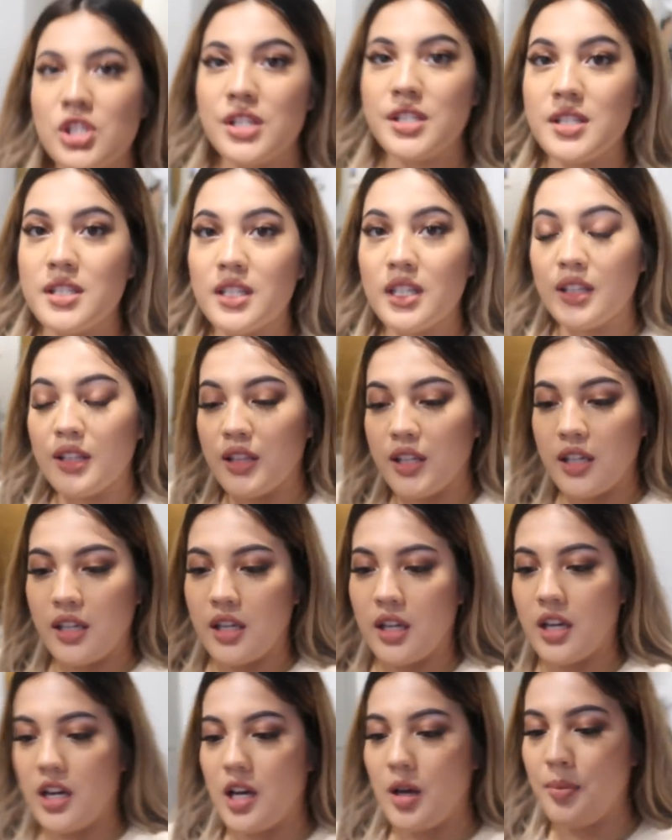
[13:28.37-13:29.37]
just
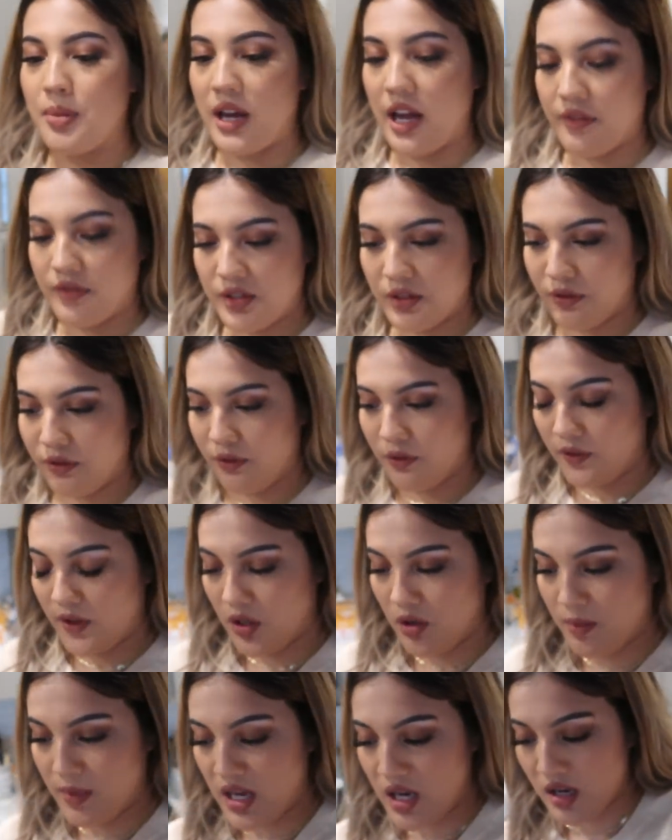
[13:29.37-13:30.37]
cleaning up after
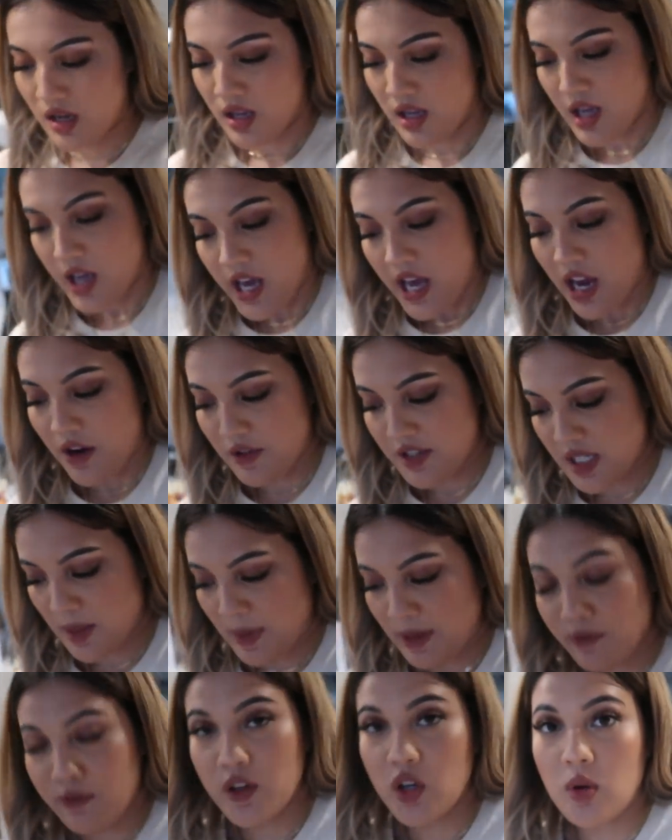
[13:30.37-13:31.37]
filming. Every time
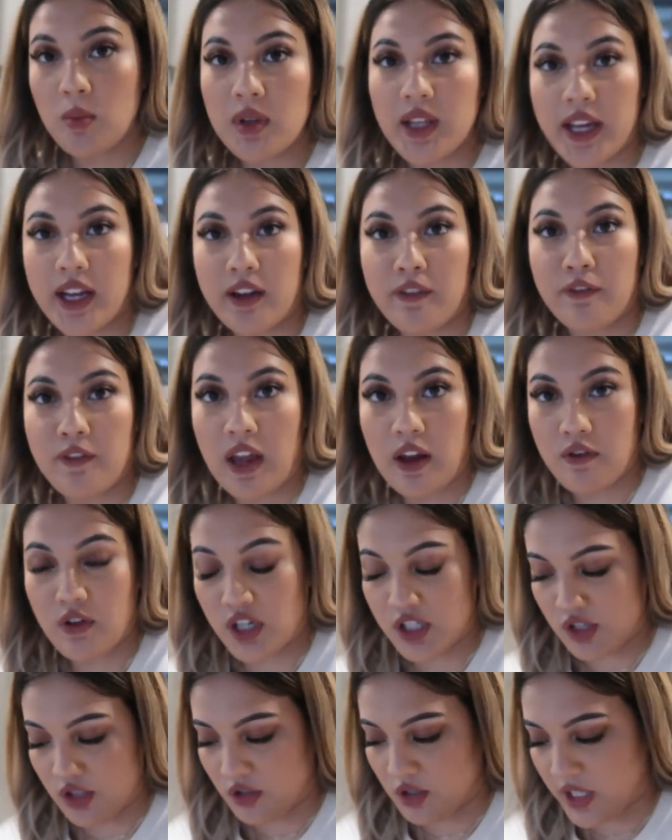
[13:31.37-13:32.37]
I film like a
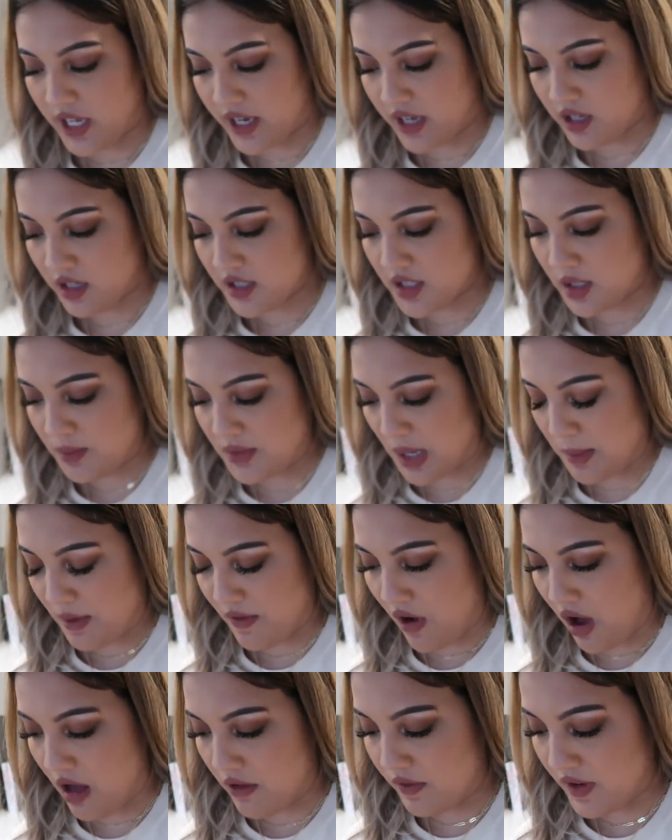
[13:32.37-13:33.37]
favorites or like some type of
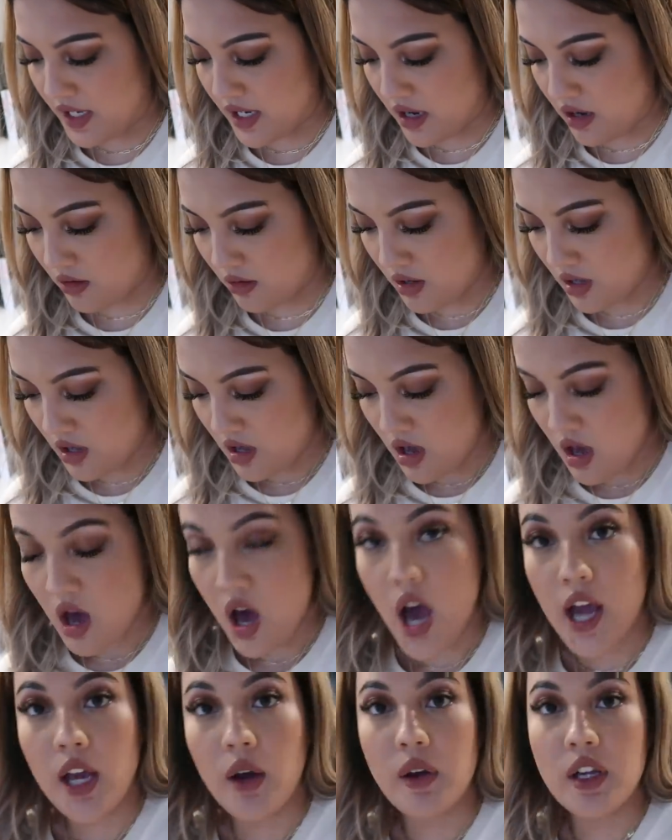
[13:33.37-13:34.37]
haul video,
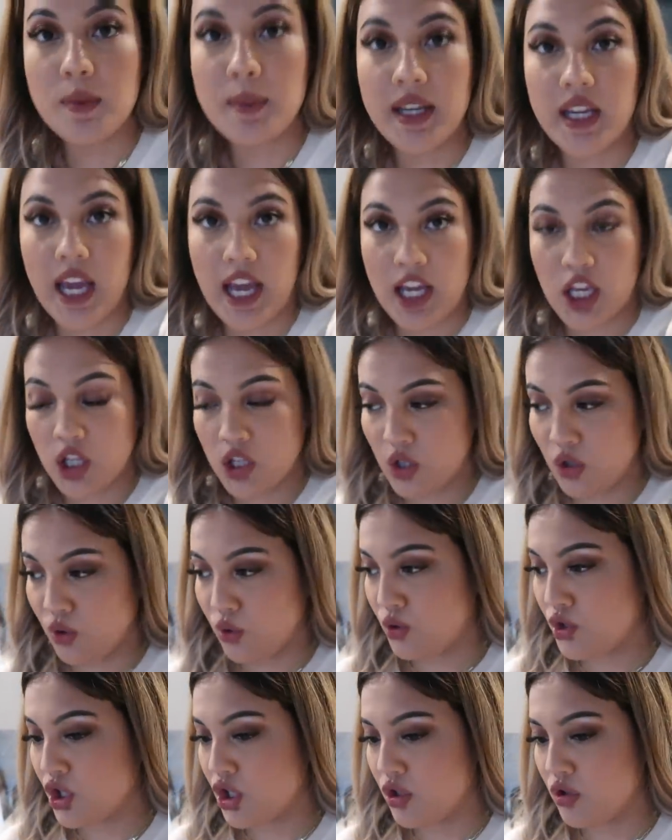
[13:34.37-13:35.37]
I always make a
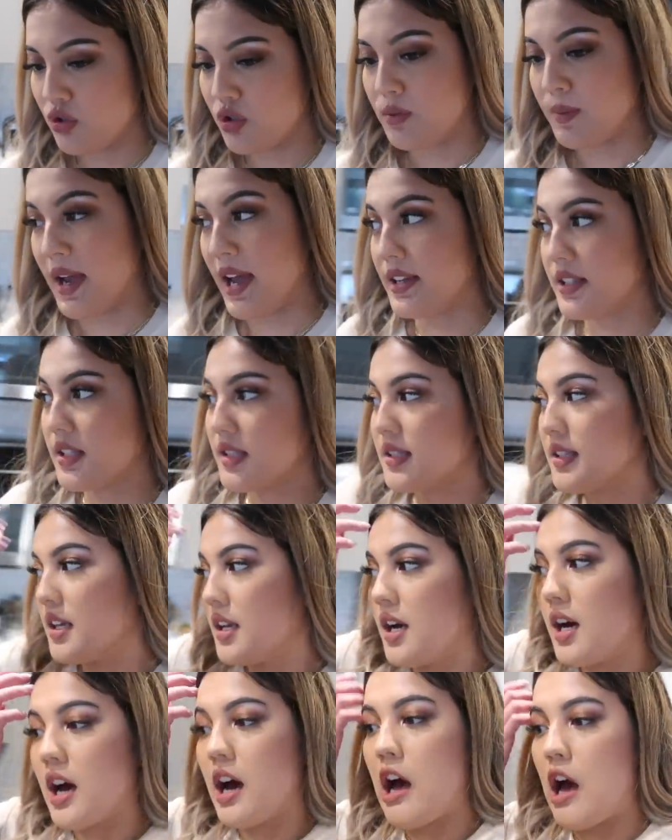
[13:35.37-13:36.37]
huge, huge mess.
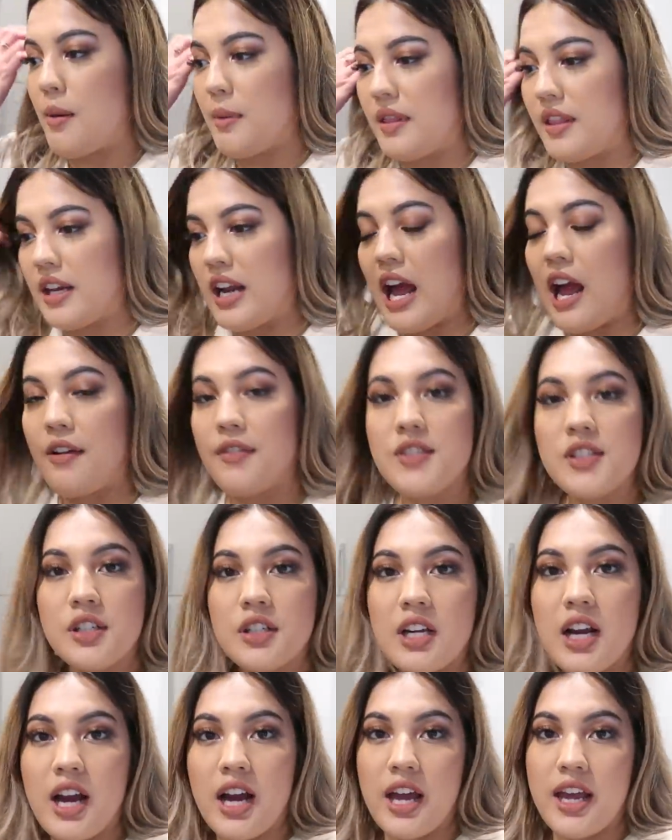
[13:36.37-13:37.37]
Um, and then
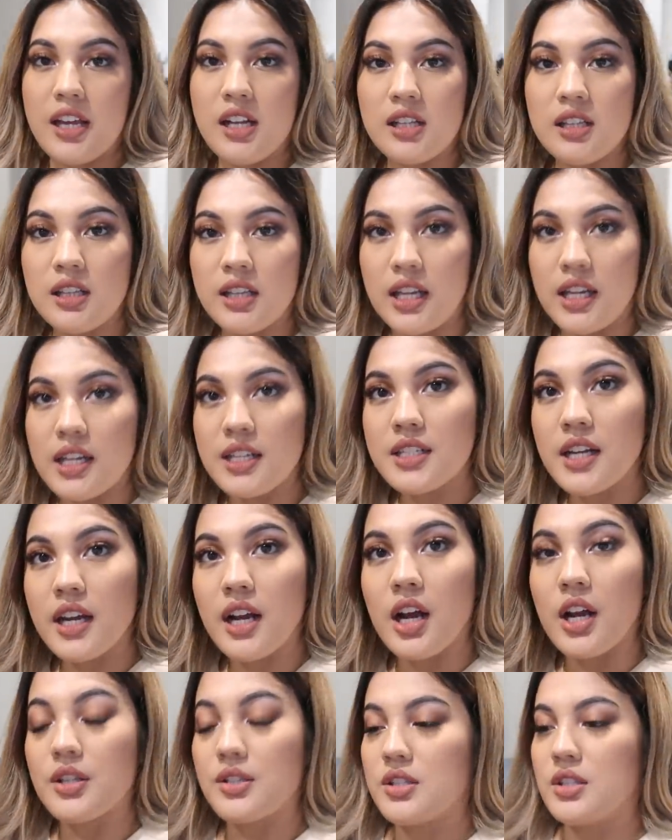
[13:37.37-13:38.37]
after I cleaned, I
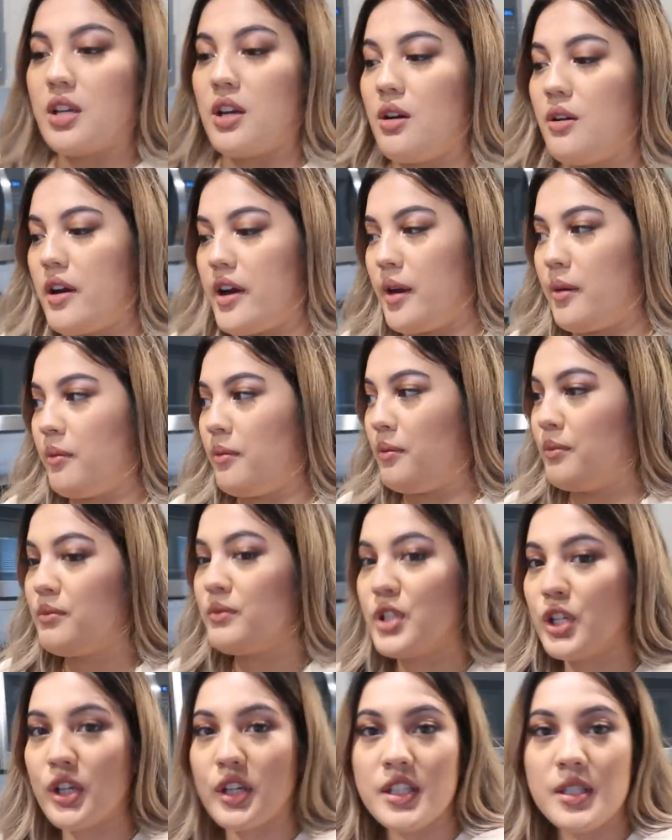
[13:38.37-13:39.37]
also um,
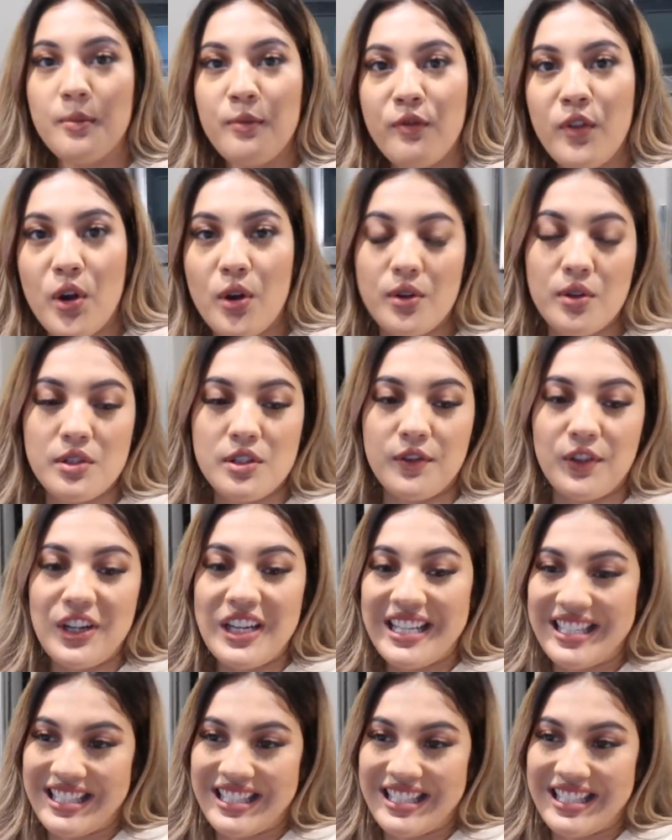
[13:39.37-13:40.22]
took some photos for